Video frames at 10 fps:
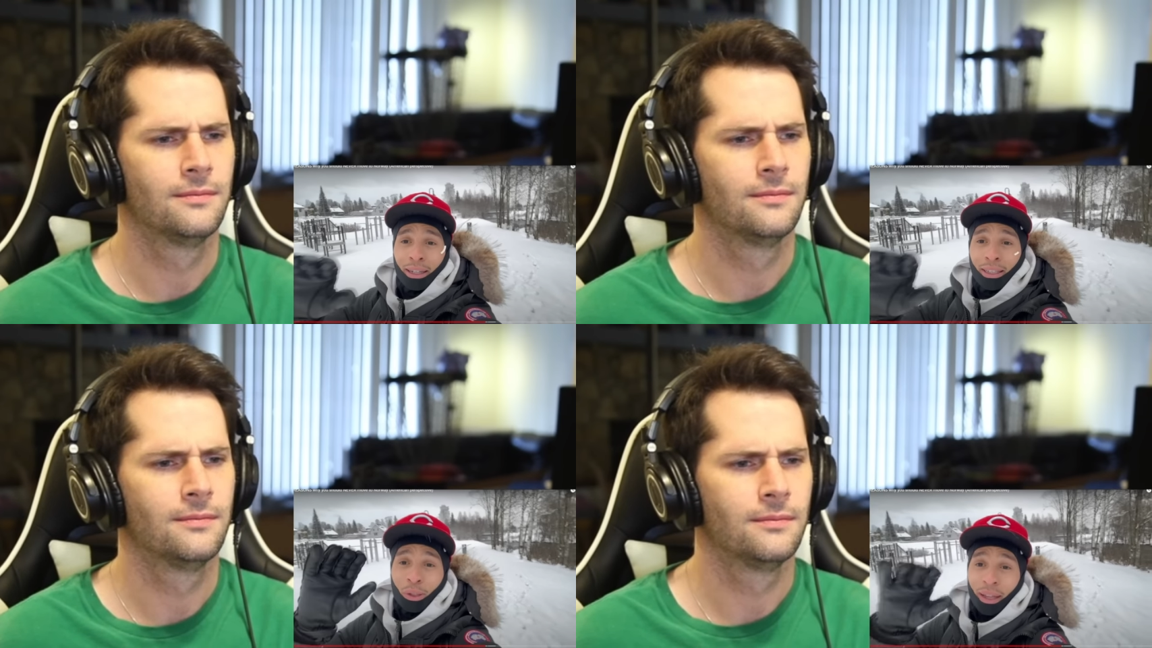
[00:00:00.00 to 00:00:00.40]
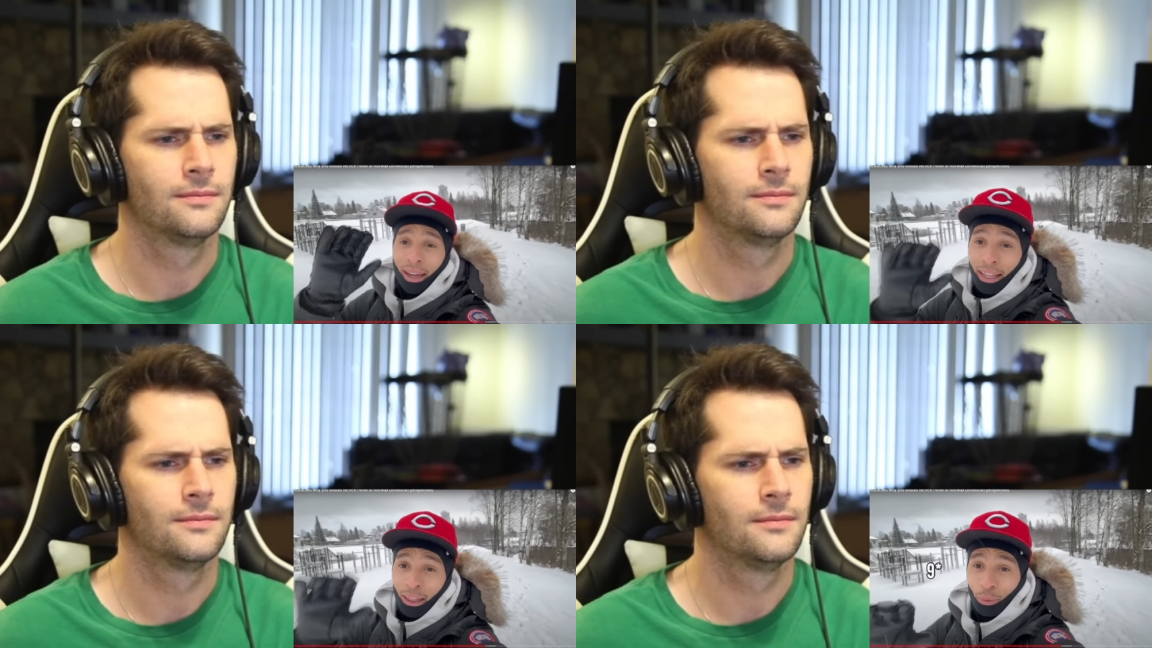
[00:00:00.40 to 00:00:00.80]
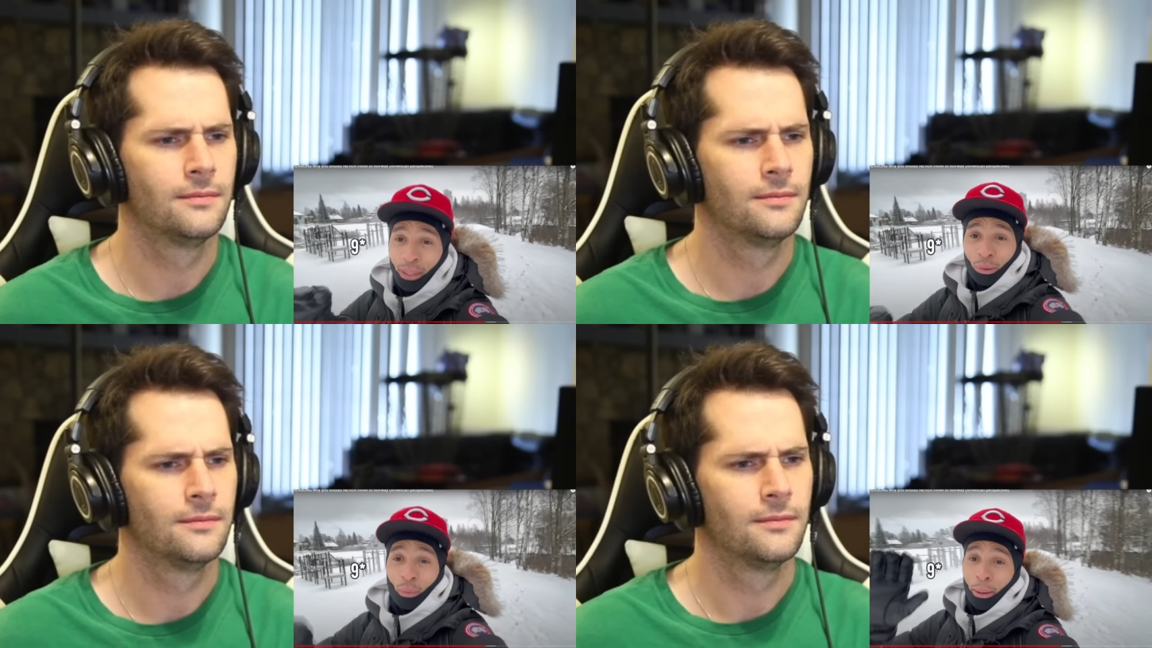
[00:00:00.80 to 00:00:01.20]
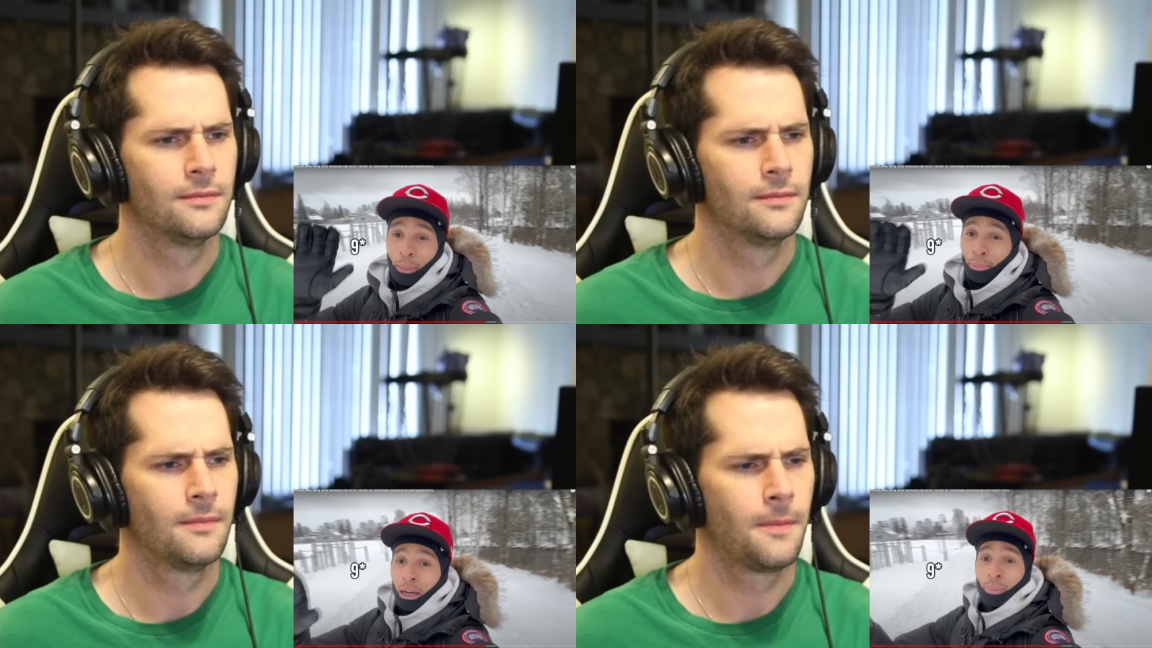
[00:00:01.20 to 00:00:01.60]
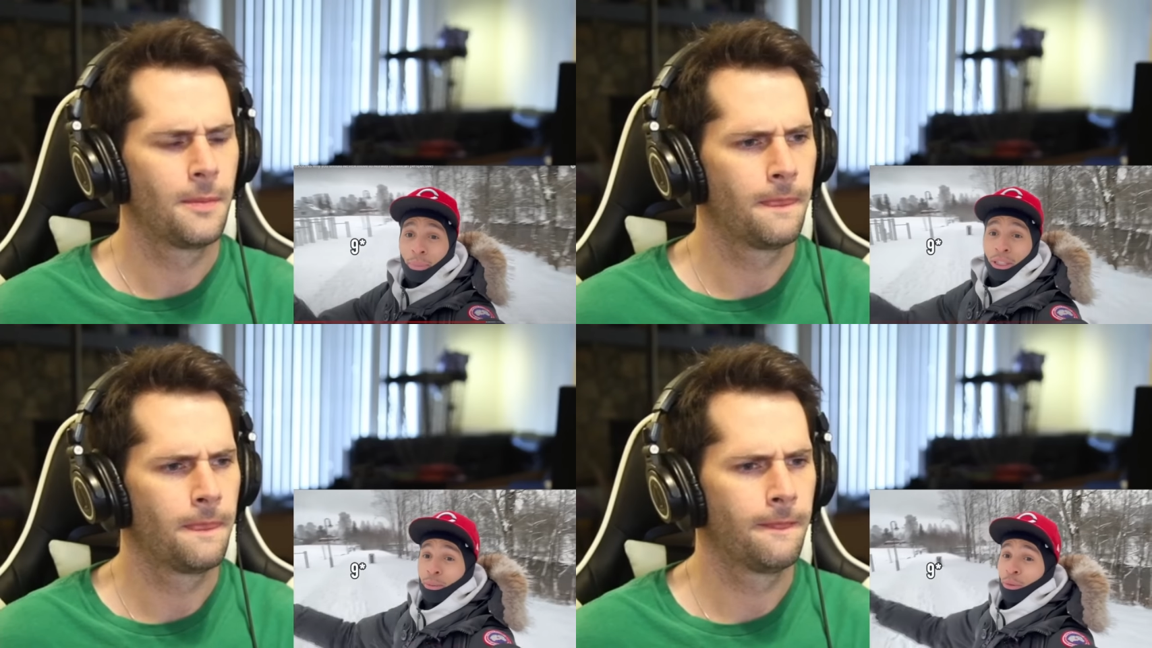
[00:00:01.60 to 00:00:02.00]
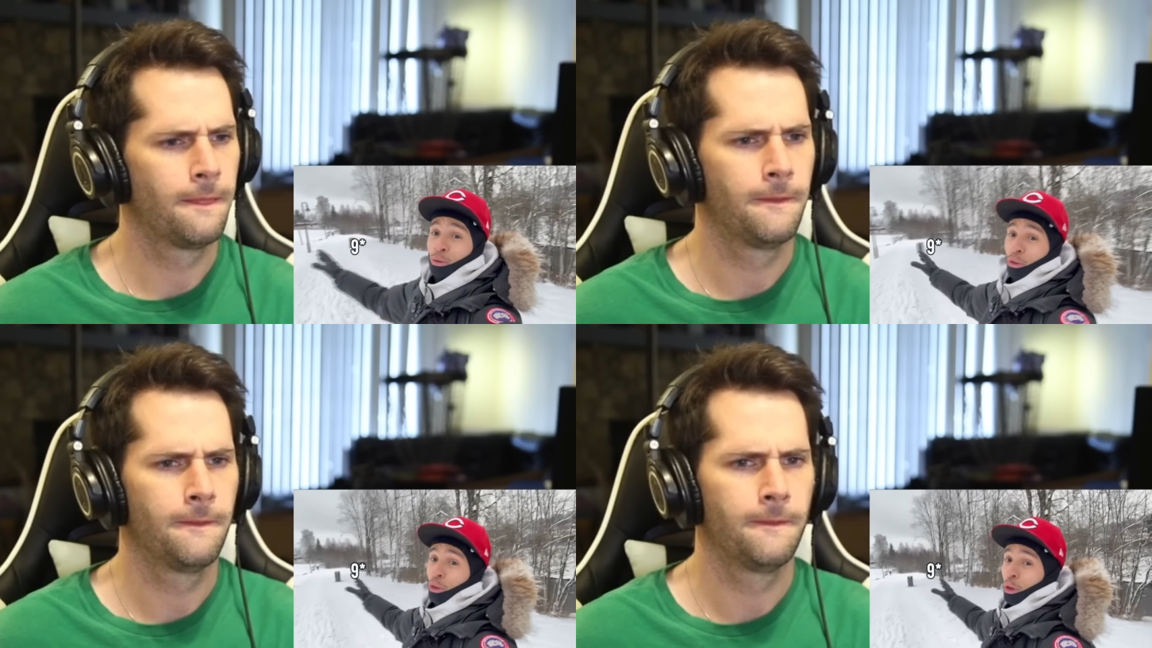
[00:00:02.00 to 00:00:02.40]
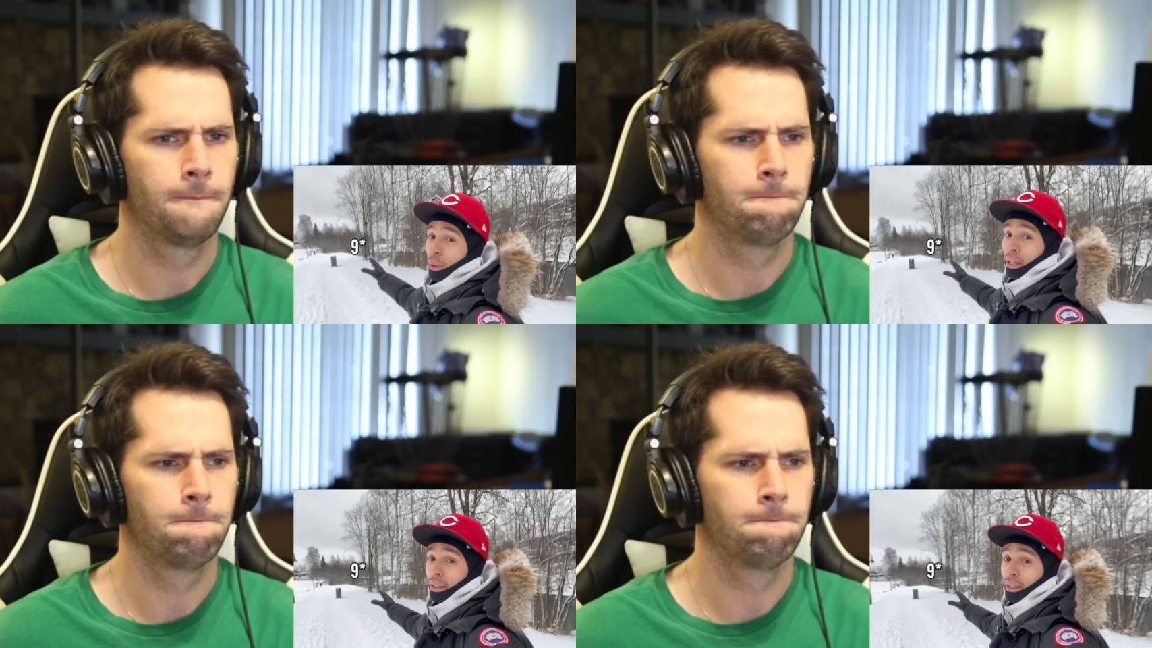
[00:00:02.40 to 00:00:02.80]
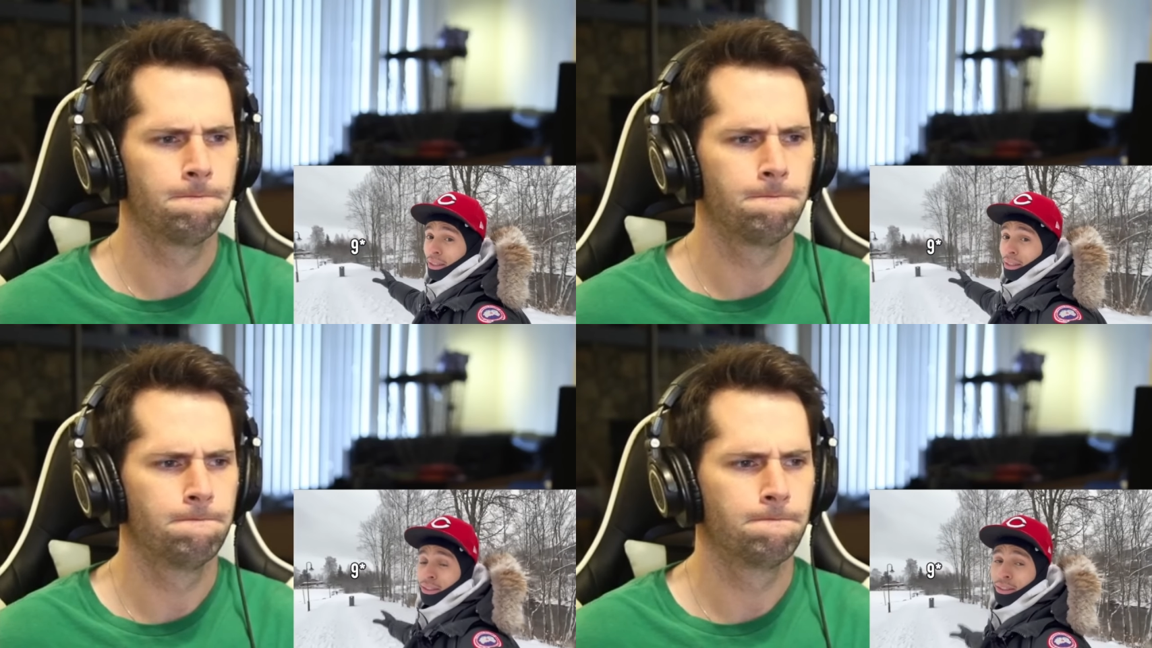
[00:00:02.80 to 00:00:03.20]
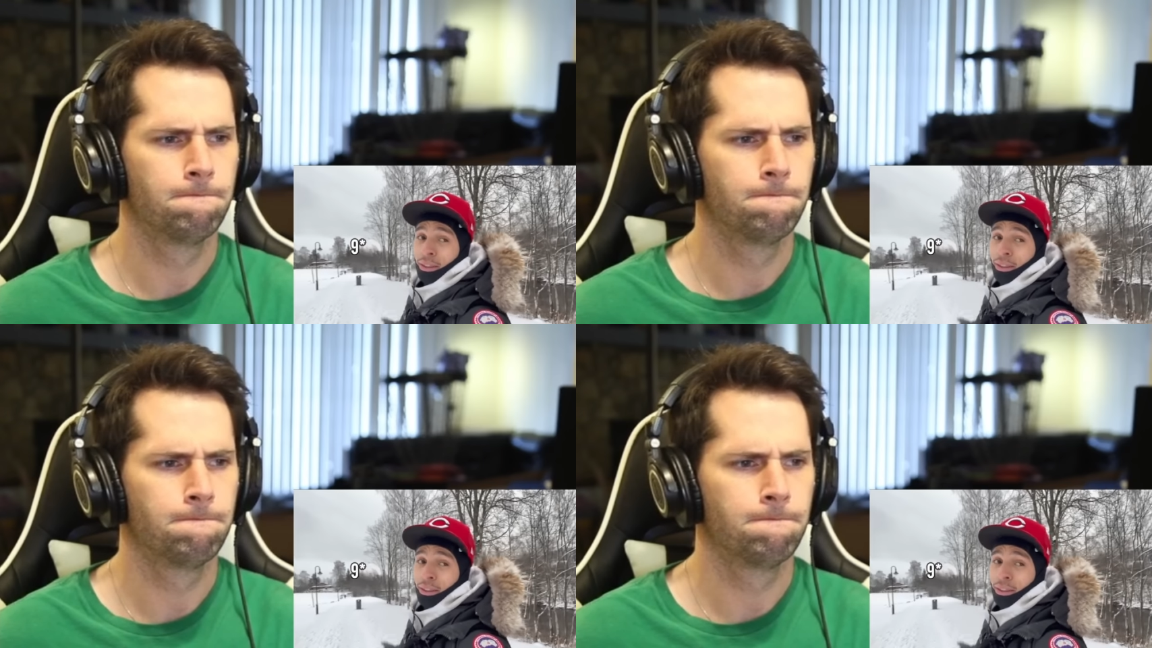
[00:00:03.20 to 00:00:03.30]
Speaker 1: So the 8th reason why you probably should move to Norway is